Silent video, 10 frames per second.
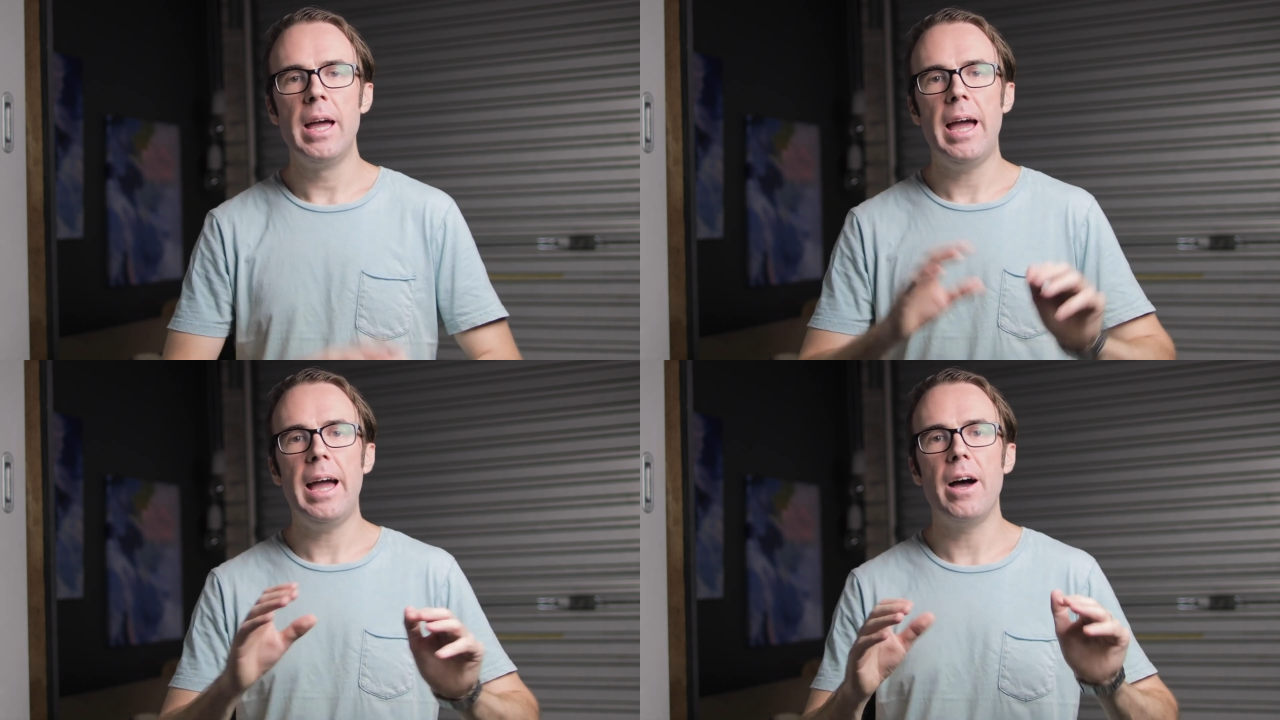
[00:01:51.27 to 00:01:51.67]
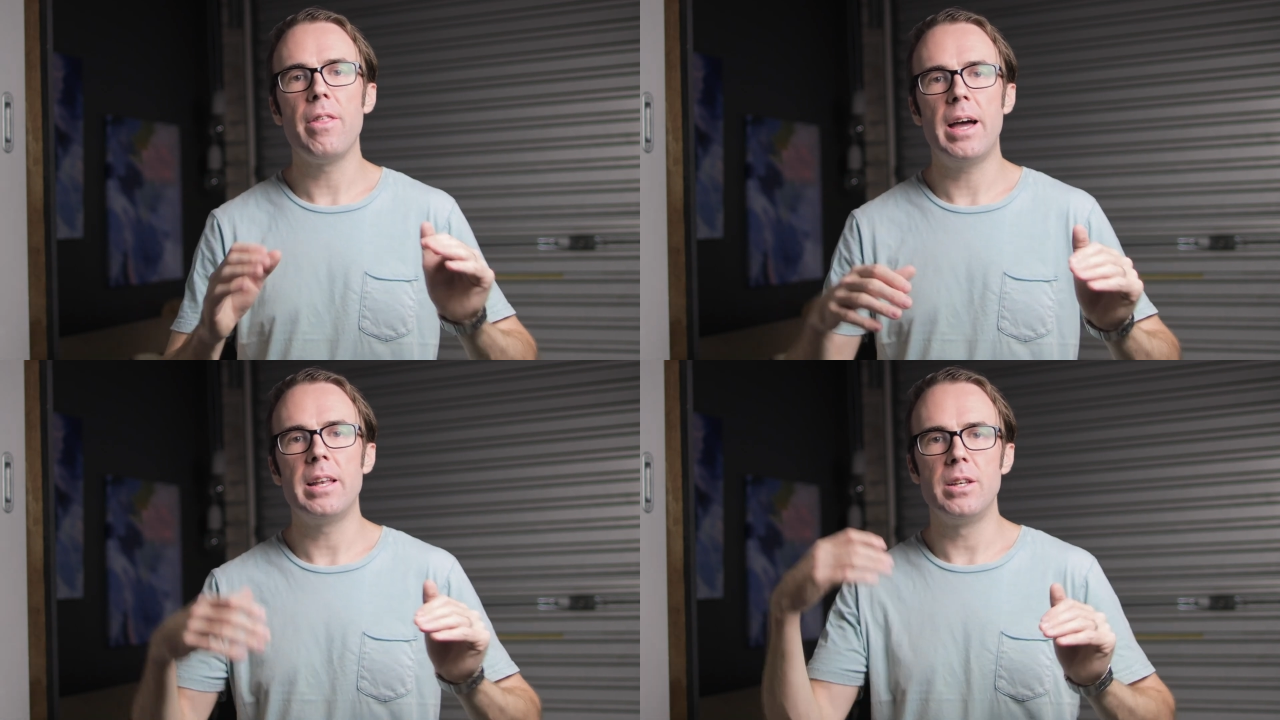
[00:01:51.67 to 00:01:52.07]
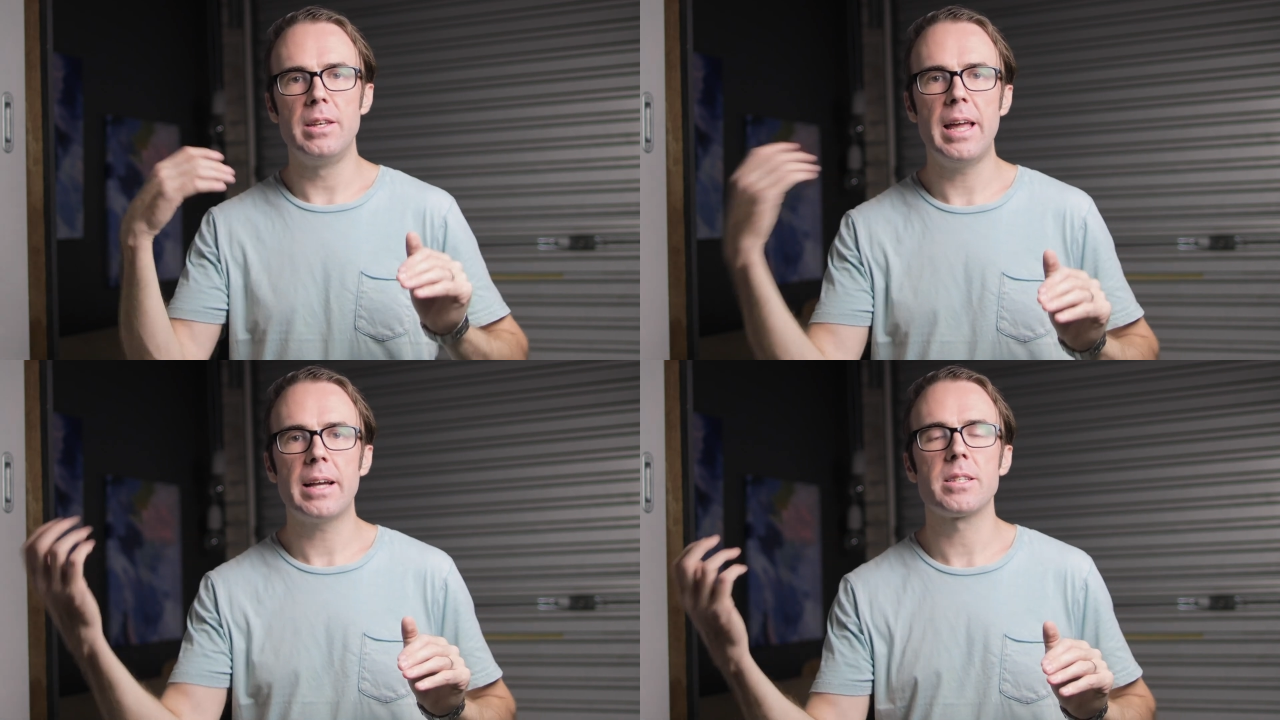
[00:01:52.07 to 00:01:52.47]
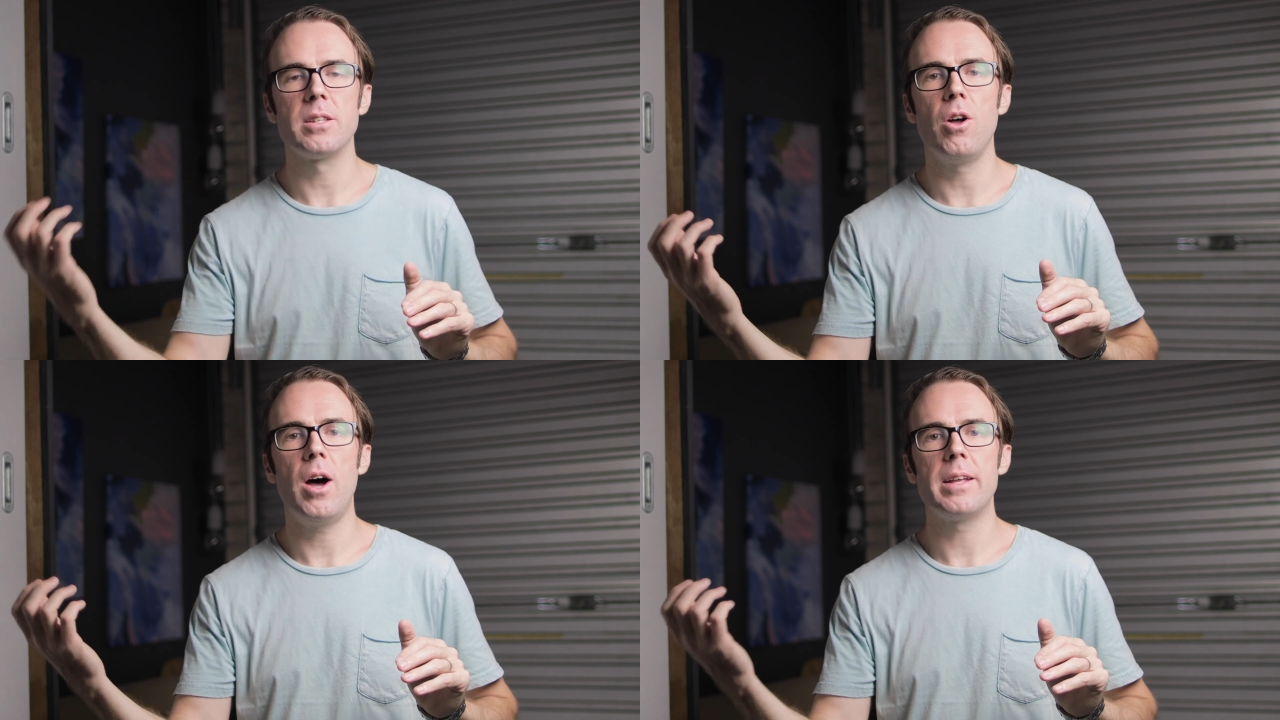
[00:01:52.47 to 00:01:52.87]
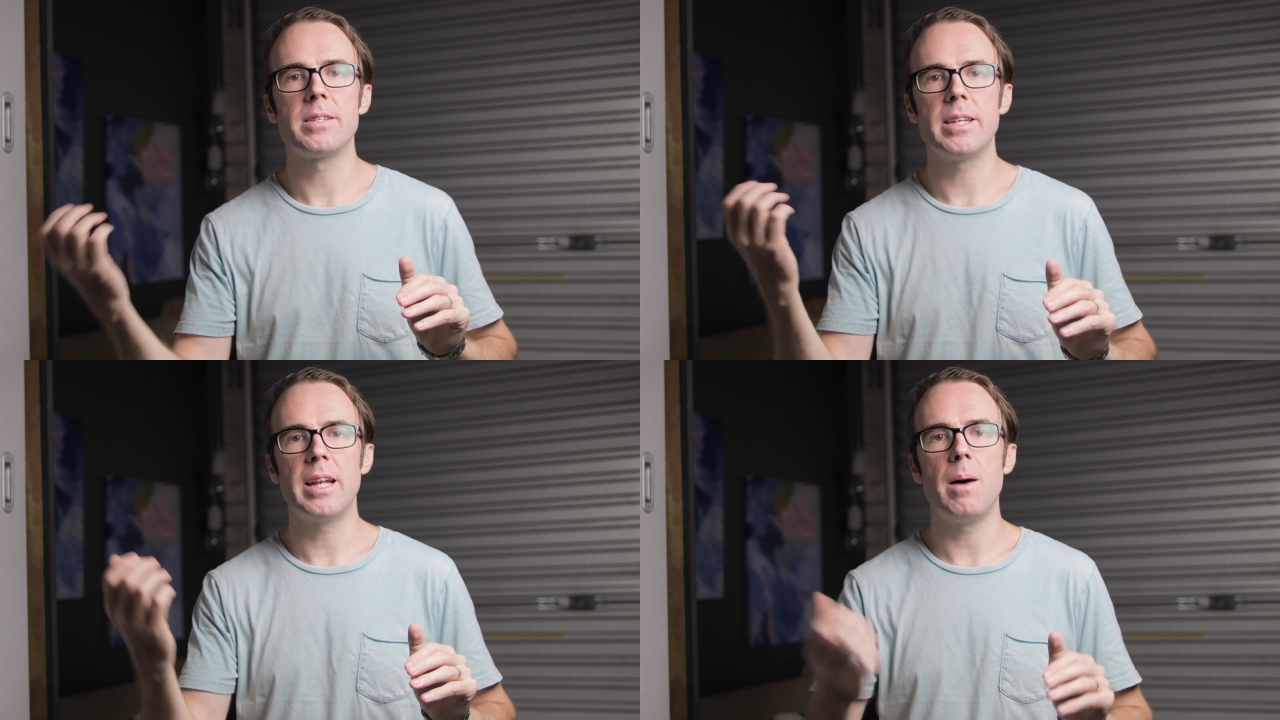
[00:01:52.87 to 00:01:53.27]
how that next light
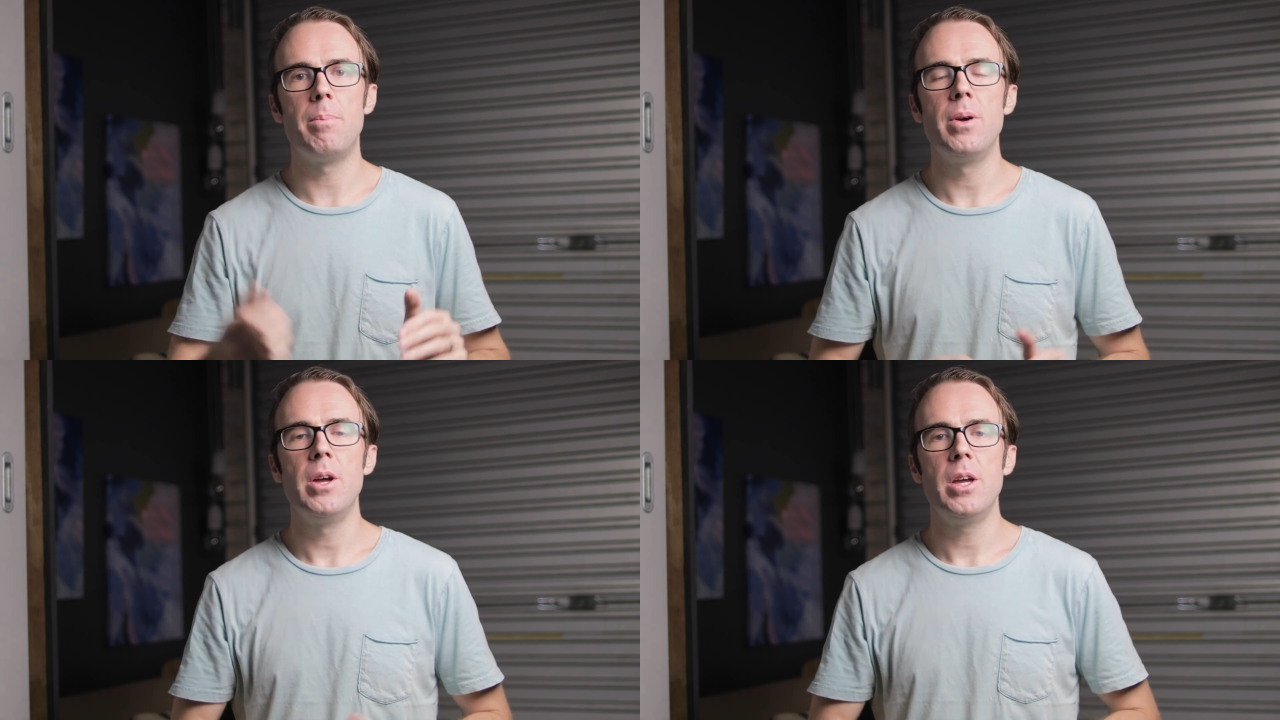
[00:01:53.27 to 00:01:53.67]
setup